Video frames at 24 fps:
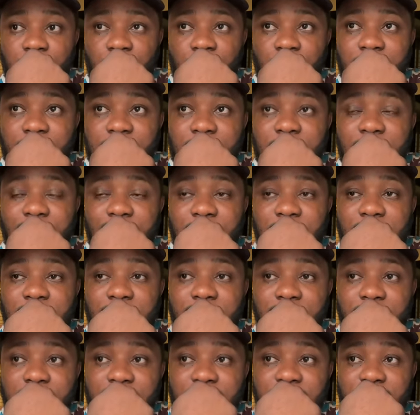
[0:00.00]
Wizkid really
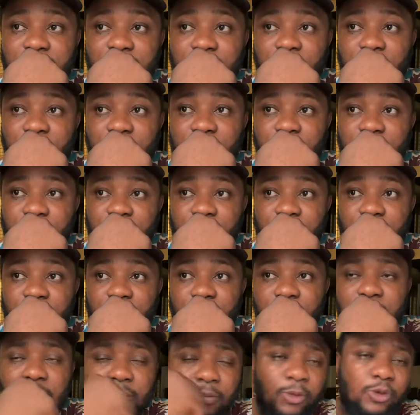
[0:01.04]
missed the mom.
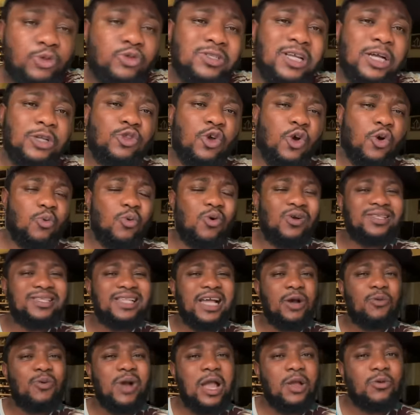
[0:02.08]
But you now don't
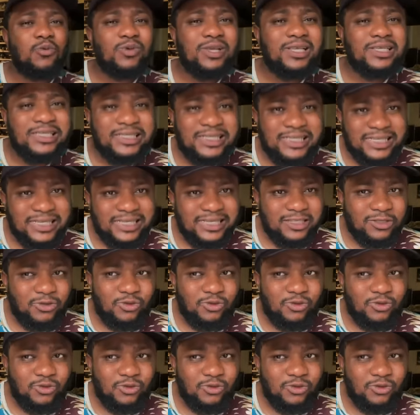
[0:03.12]
wonder why Wizkid